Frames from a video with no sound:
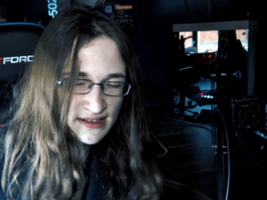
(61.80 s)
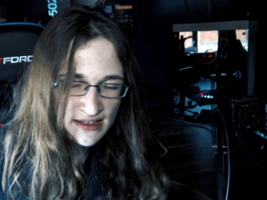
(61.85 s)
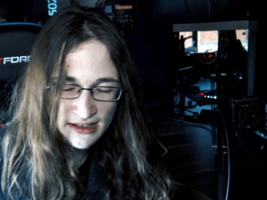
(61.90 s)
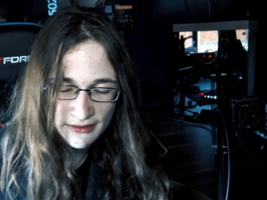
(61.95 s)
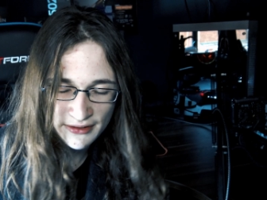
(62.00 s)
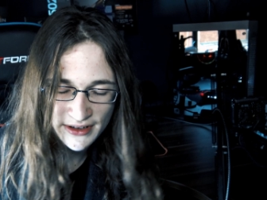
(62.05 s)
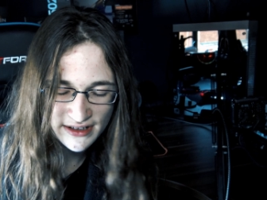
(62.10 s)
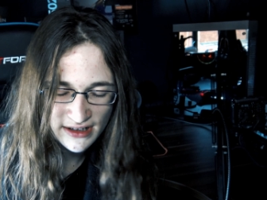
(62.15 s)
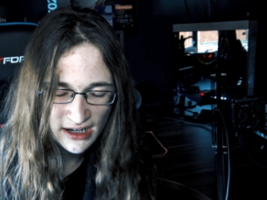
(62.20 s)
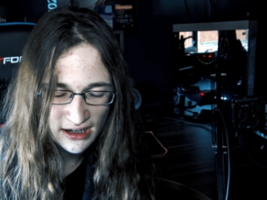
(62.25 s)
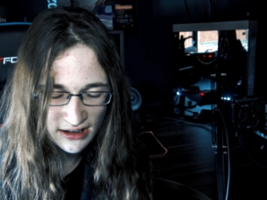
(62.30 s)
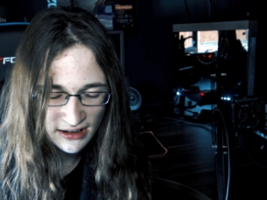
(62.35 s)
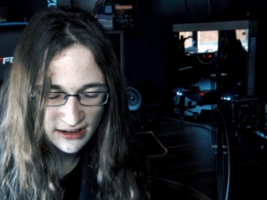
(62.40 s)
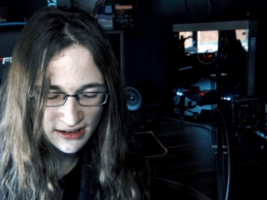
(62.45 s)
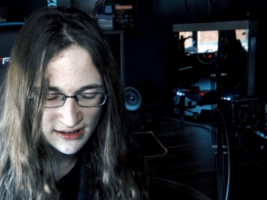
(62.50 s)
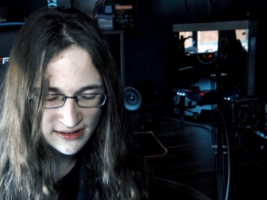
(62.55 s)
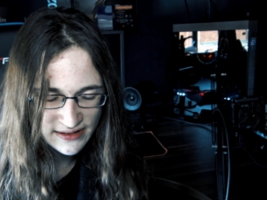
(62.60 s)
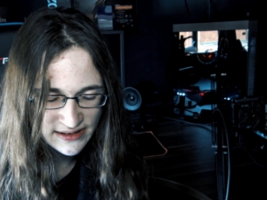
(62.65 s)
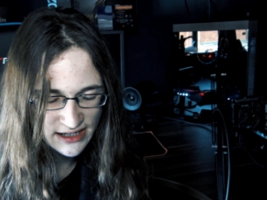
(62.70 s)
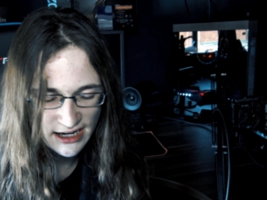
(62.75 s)
series
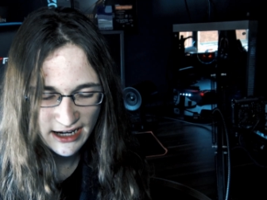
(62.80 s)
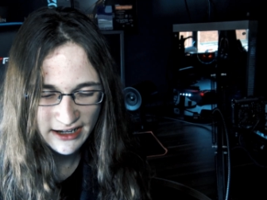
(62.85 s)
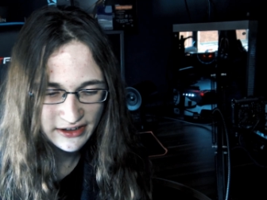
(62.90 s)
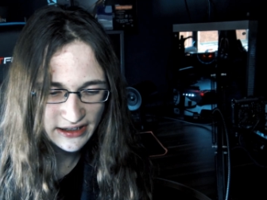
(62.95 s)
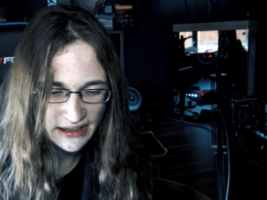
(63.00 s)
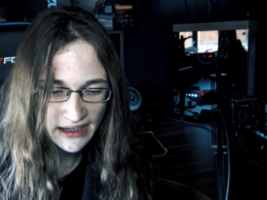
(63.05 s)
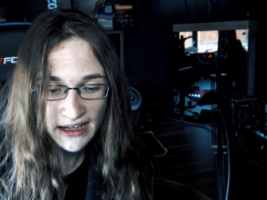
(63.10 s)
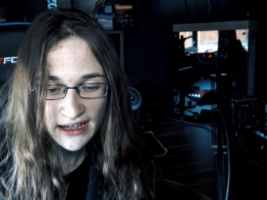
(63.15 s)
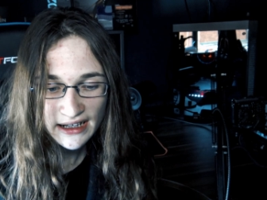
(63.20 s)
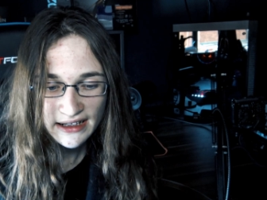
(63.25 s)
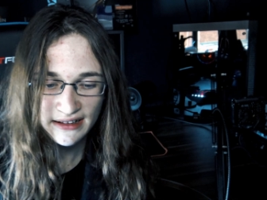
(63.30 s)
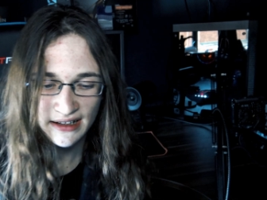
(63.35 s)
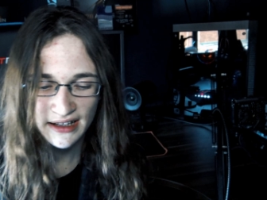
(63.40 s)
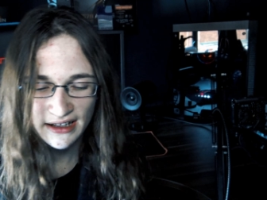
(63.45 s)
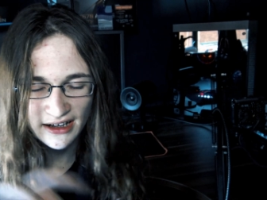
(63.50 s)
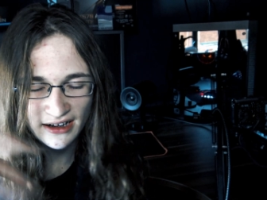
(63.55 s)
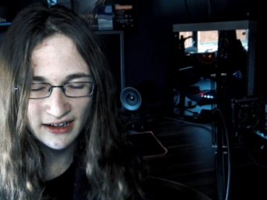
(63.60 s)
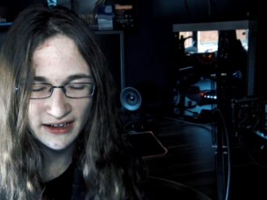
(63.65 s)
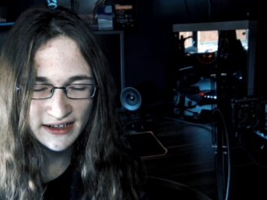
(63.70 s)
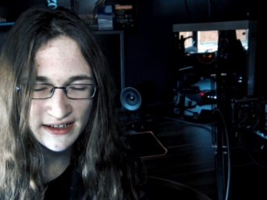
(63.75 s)
cards and
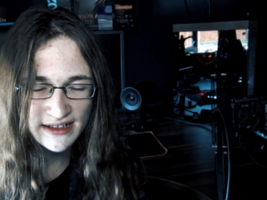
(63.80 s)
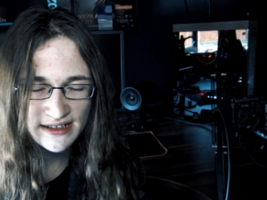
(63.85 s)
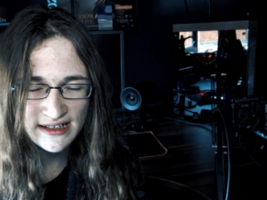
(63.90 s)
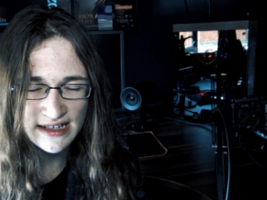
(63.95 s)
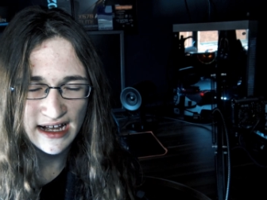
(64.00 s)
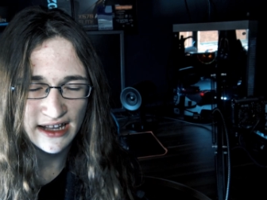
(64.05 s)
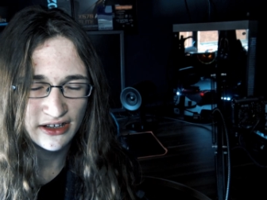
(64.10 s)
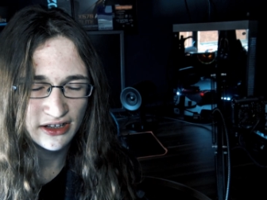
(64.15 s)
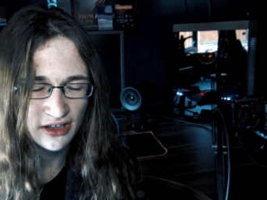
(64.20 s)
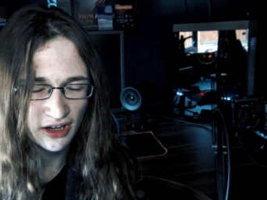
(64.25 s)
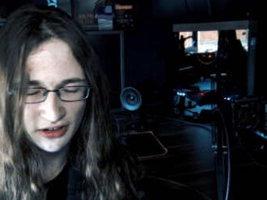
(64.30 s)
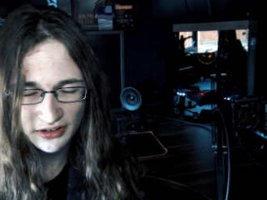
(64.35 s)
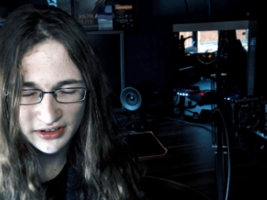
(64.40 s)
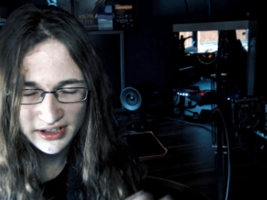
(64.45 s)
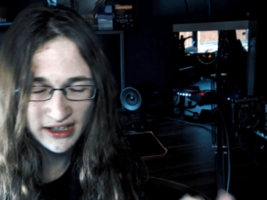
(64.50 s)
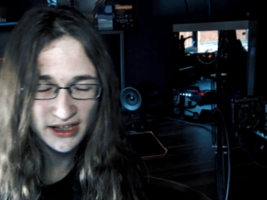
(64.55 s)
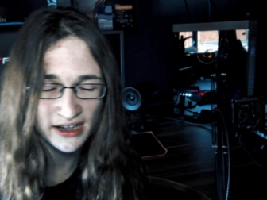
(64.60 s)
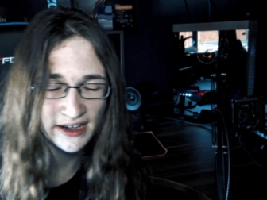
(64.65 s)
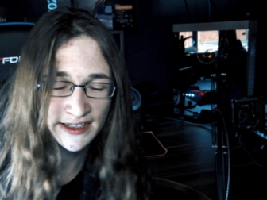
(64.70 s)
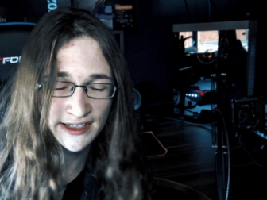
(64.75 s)
TIs and
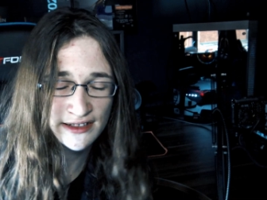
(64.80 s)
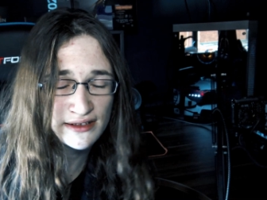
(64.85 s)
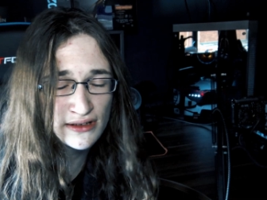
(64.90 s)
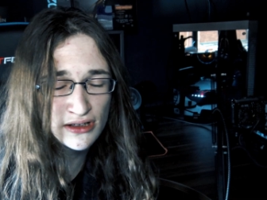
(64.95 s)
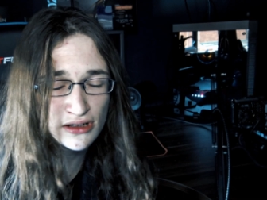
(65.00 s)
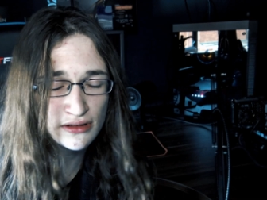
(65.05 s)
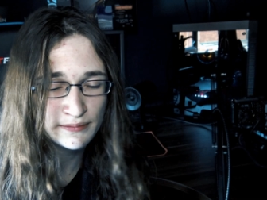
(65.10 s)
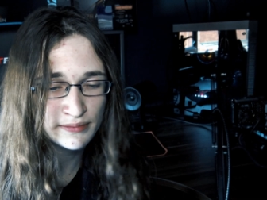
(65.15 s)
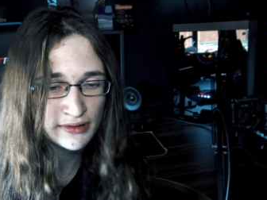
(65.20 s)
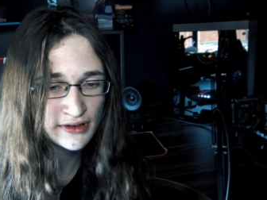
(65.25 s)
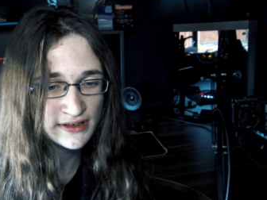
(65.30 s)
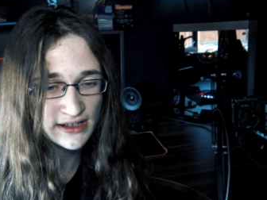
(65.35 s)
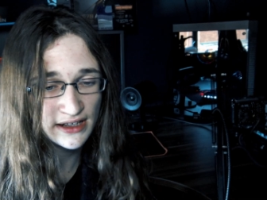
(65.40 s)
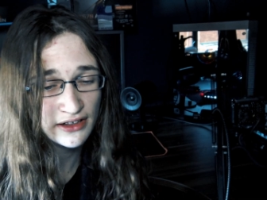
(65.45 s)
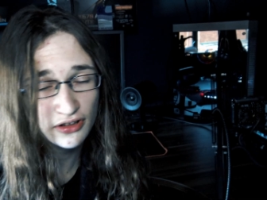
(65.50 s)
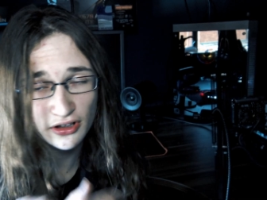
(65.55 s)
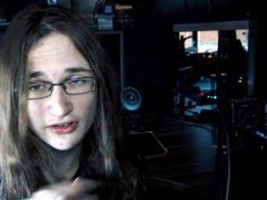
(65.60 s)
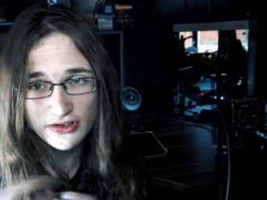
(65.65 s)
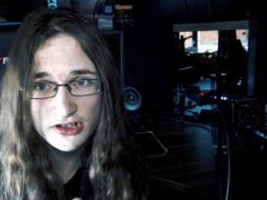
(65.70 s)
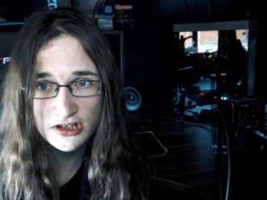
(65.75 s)
non-TIs and supers
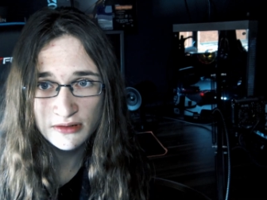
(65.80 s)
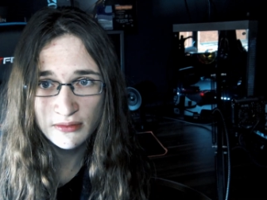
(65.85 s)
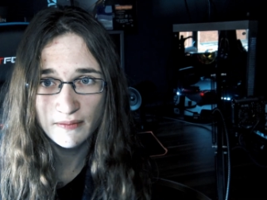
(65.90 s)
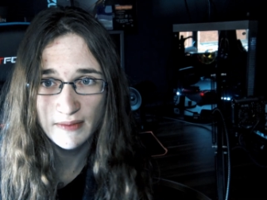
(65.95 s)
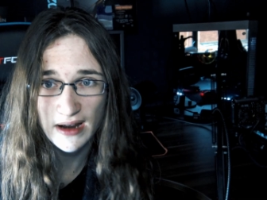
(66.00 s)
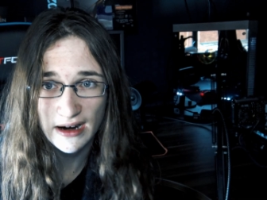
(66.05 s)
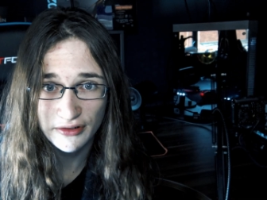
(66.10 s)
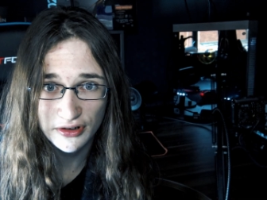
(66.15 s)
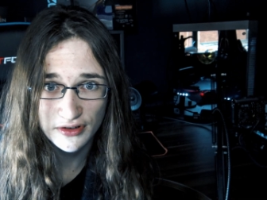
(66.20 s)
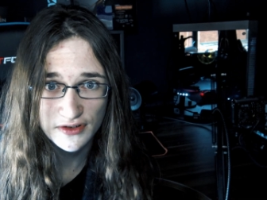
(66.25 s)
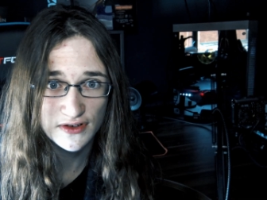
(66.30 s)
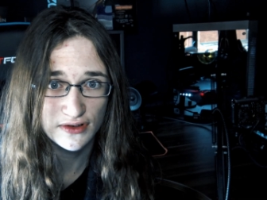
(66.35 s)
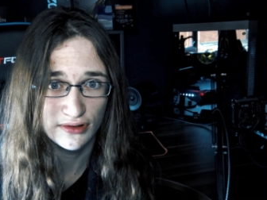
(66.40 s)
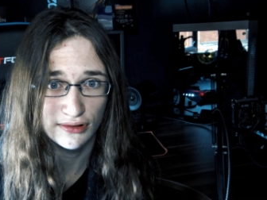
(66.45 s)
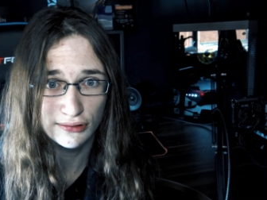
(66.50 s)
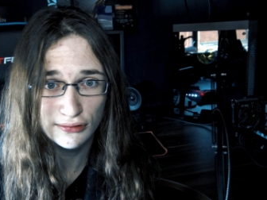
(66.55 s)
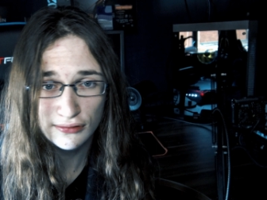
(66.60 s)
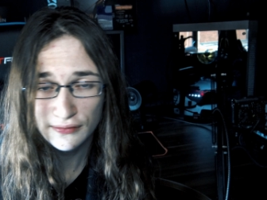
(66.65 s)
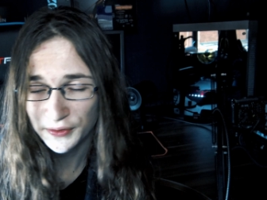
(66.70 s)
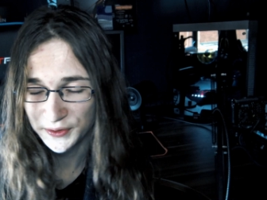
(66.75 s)
and non-super variants
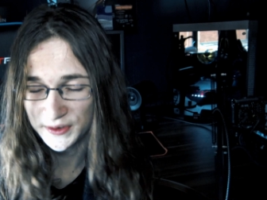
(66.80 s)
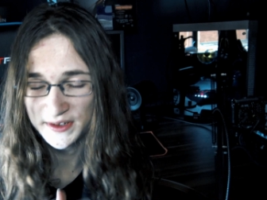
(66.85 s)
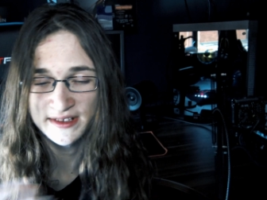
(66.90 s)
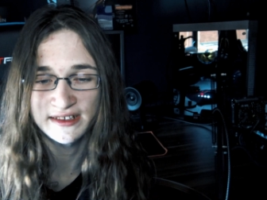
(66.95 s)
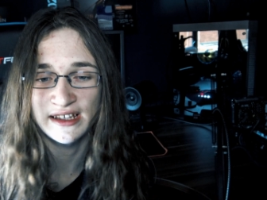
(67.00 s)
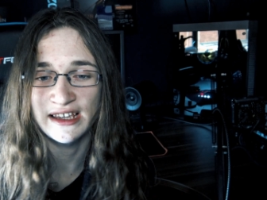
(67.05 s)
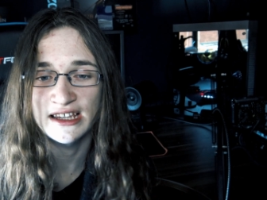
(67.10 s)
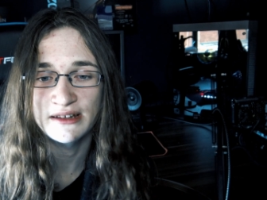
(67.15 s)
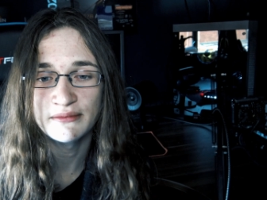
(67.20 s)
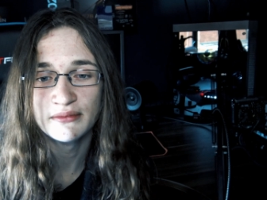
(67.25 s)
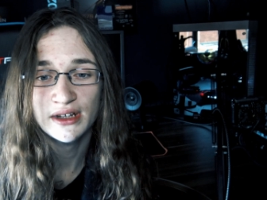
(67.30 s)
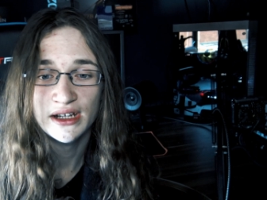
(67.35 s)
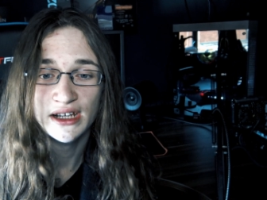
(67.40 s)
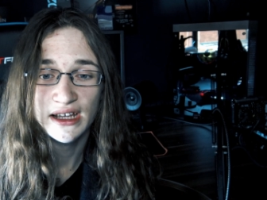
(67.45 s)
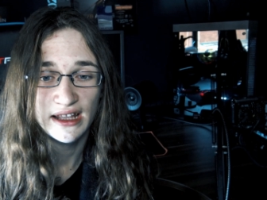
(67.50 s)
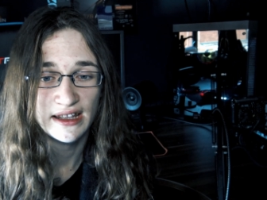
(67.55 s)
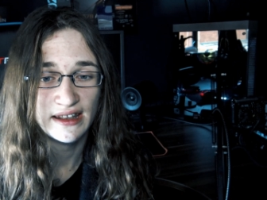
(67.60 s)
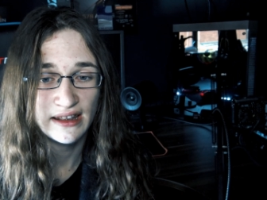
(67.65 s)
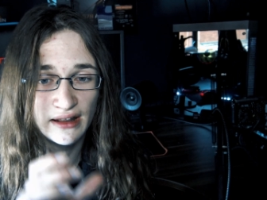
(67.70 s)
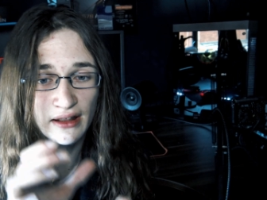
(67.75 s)
all for the same
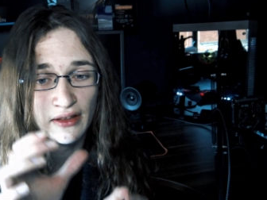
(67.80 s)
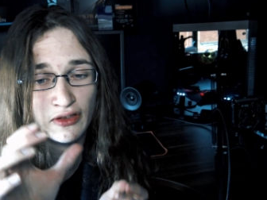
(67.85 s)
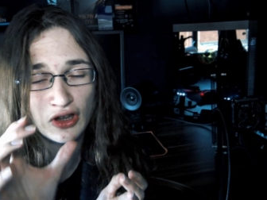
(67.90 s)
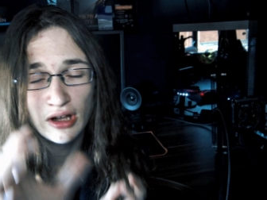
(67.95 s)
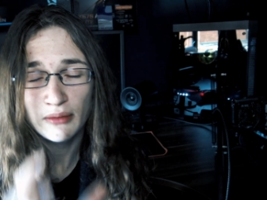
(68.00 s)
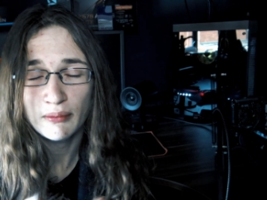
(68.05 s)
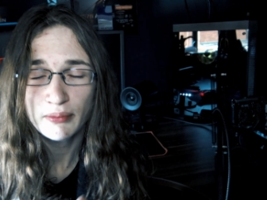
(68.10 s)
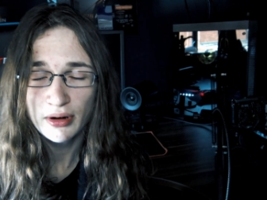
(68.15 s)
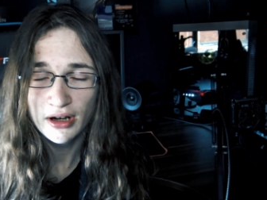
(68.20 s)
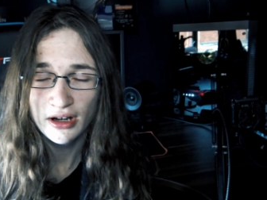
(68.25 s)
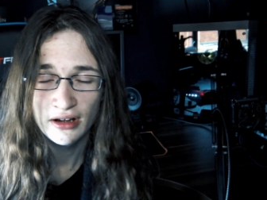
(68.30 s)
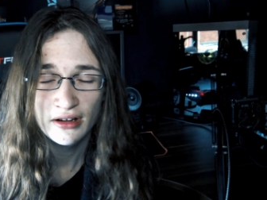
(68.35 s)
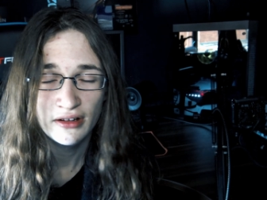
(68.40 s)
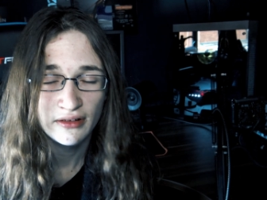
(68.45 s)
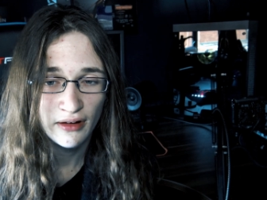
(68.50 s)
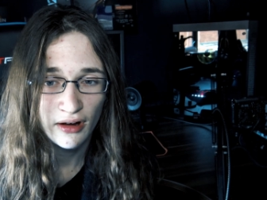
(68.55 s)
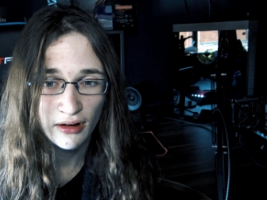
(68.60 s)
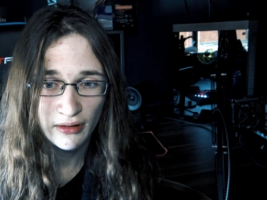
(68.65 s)
number,